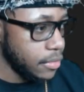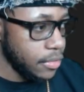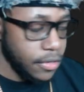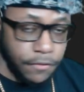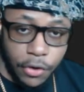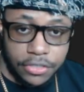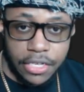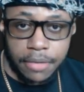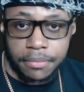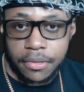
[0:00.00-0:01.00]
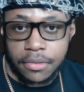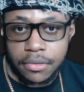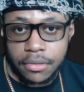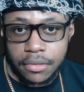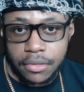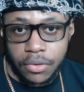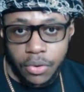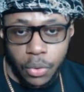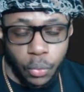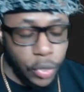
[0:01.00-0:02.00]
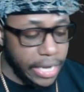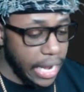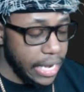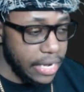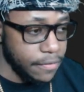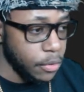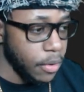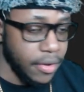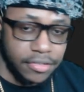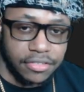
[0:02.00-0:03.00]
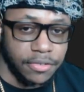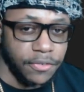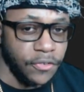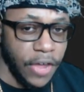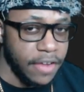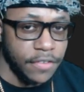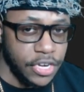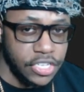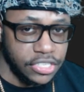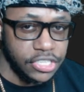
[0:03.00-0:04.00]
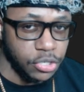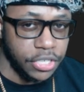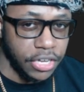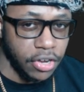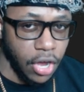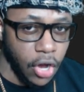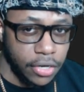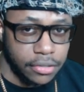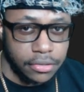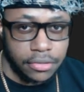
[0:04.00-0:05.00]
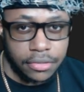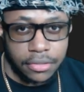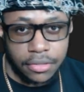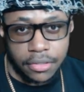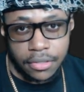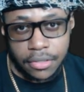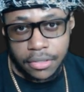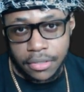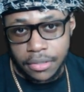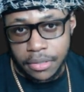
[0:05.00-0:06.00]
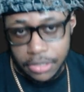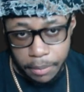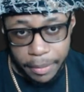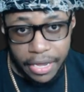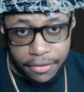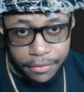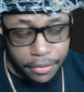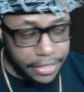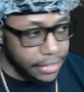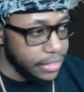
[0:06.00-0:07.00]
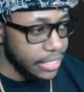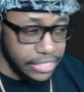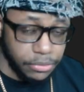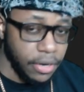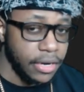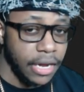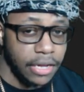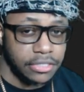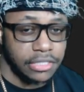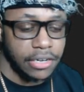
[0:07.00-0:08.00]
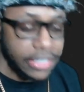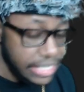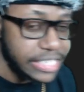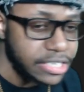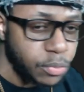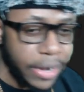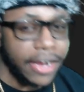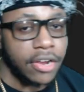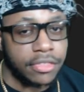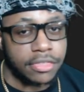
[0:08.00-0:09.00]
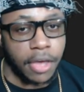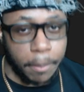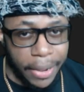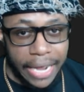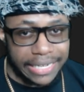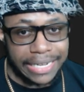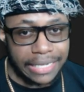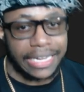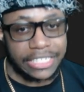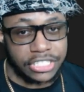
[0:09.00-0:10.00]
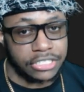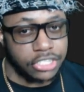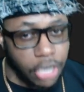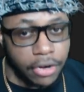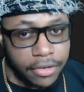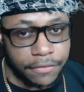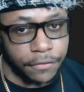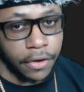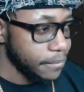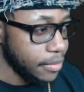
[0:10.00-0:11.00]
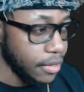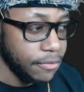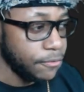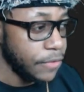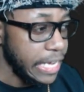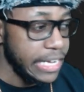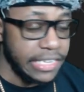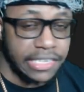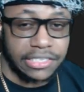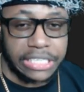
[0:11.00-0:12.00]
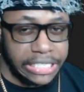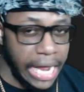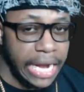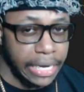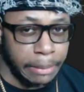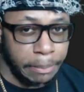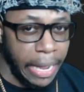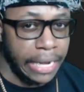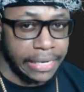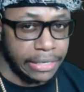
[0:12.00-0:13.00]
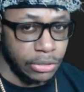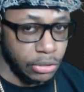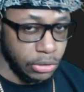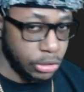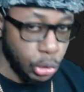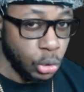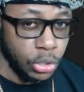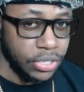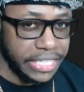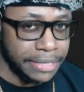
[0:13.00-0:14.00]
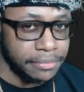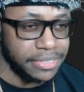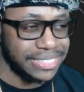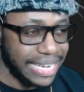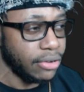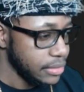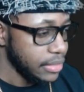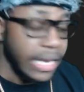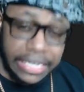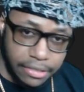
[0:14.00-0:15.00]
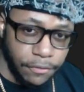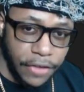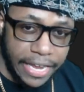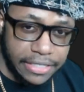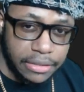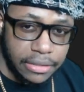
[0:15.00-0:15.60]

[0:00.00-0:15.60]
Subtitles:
First up, we got everyone's favorite Yu-Gi-Oh card, the Pot of Greed. This is where it all started. This is where the pot collection started from. The fiendish, diabolical ghoul himself. His effect,